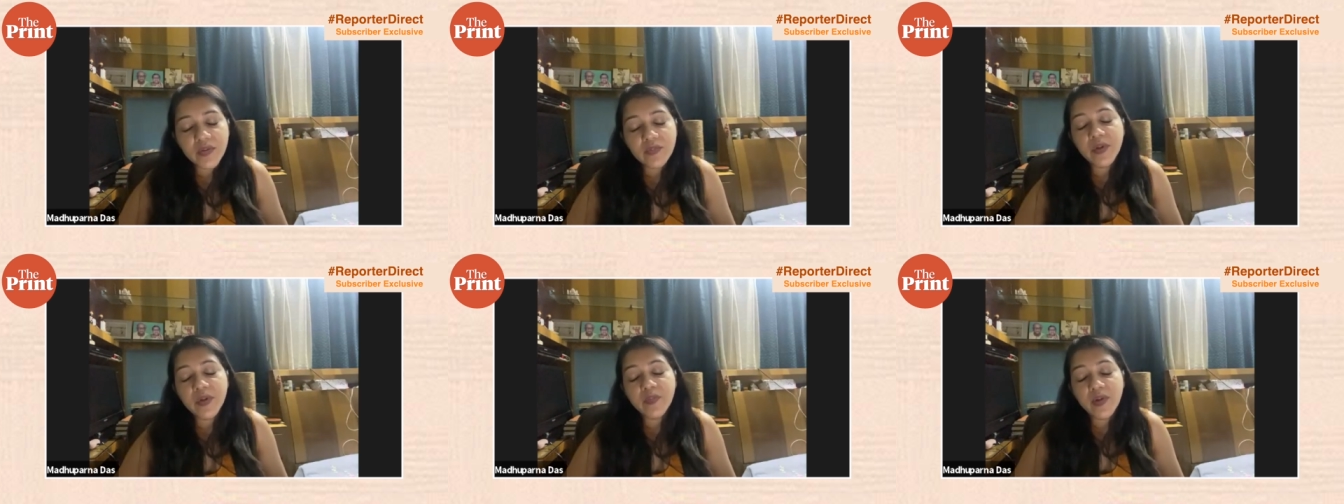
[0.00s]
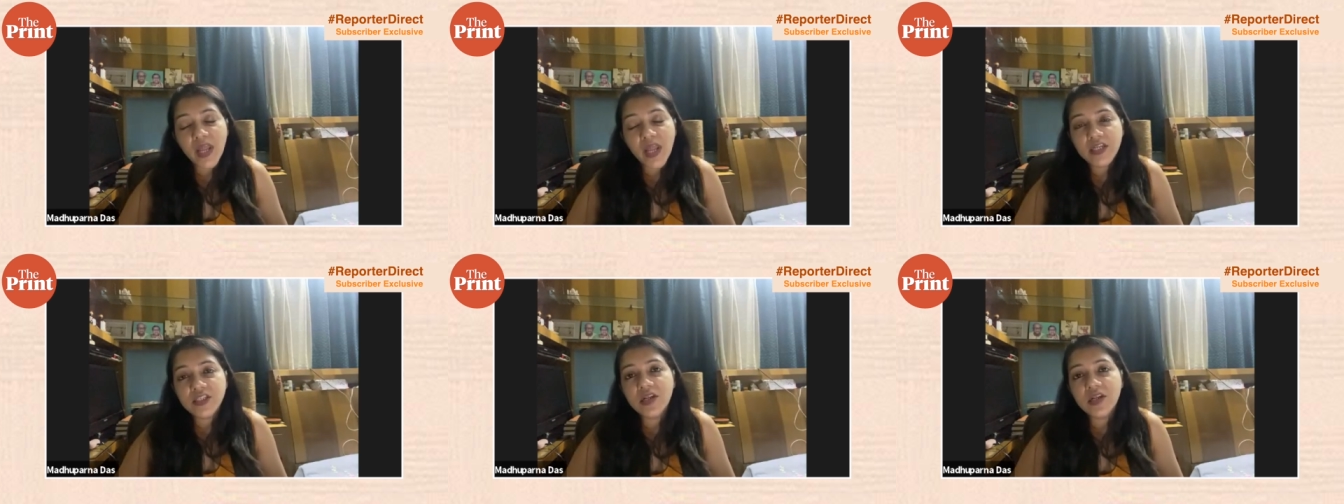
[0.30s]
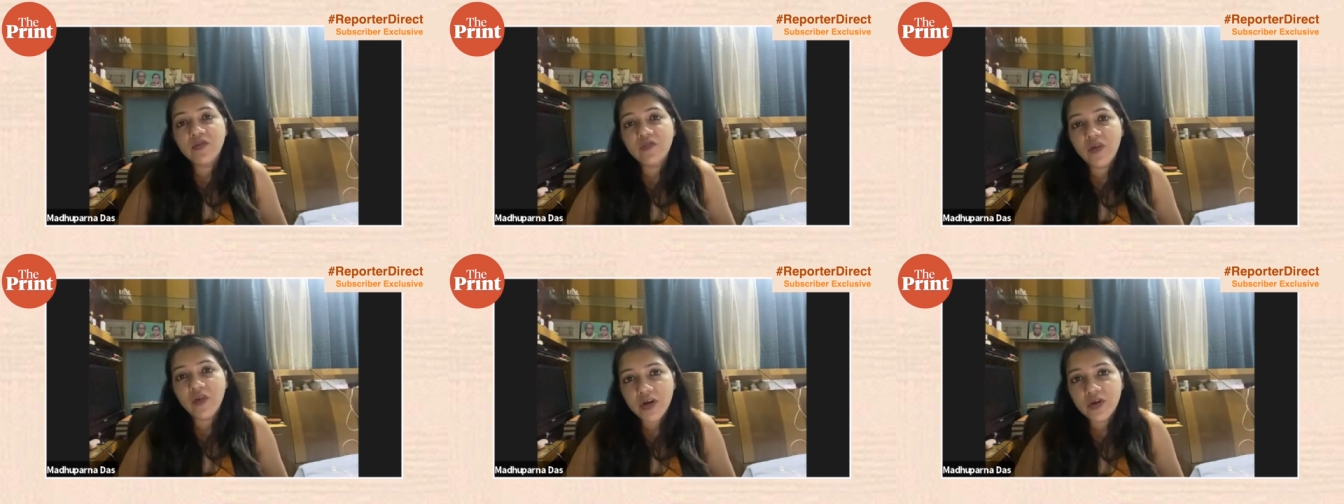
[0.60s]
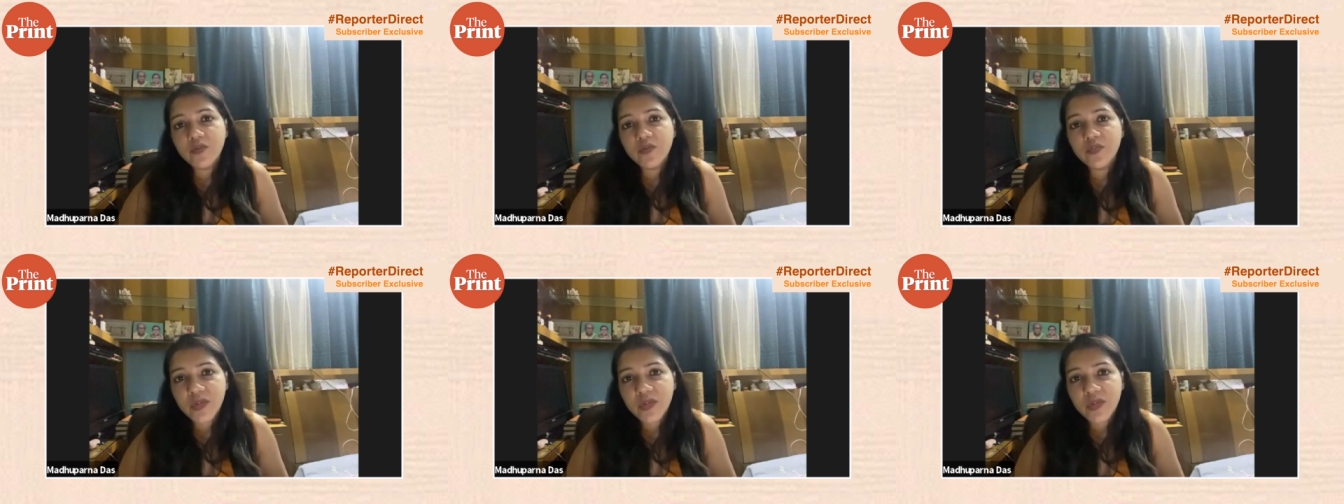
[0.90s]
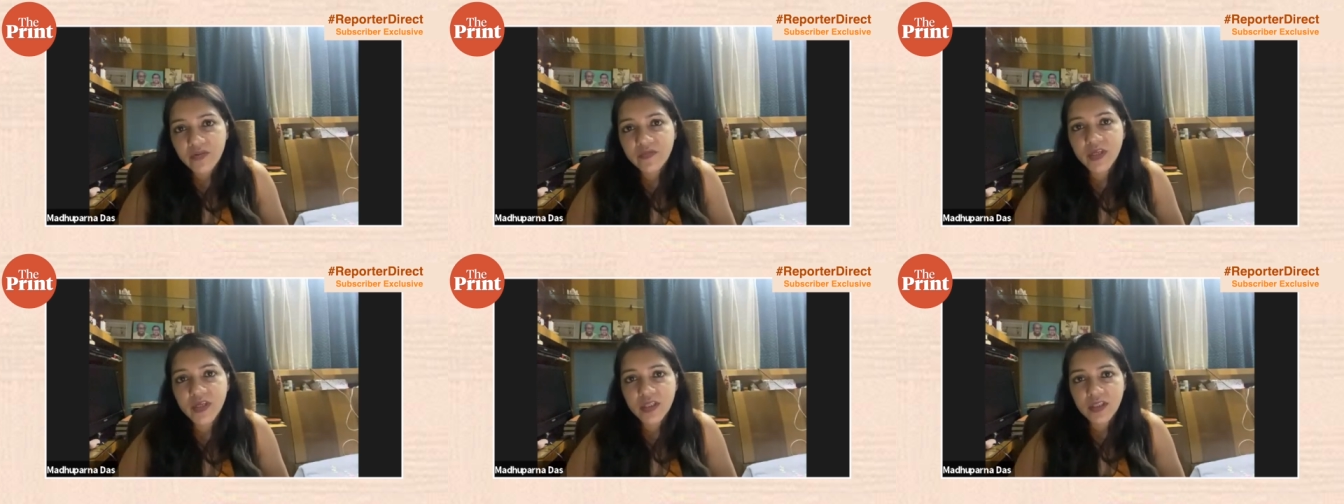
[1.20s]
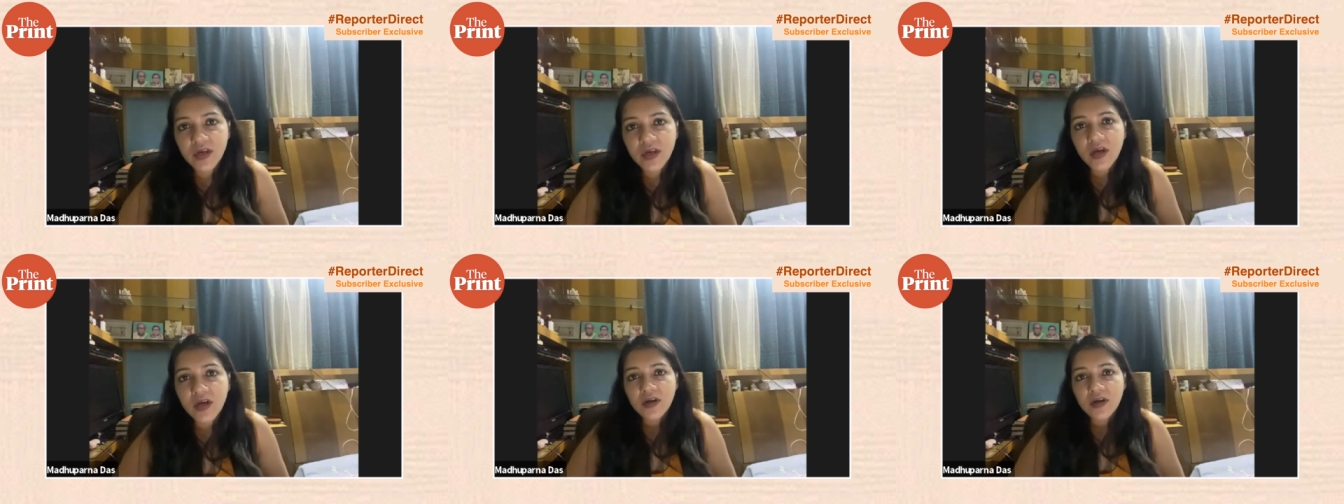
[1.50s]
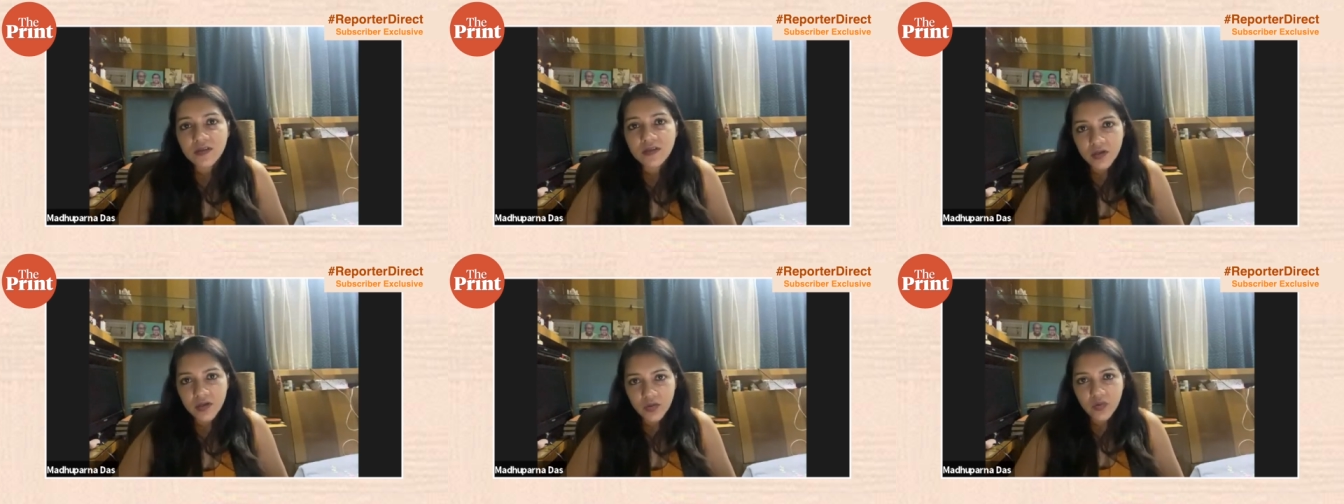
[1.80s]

people actually want to be with the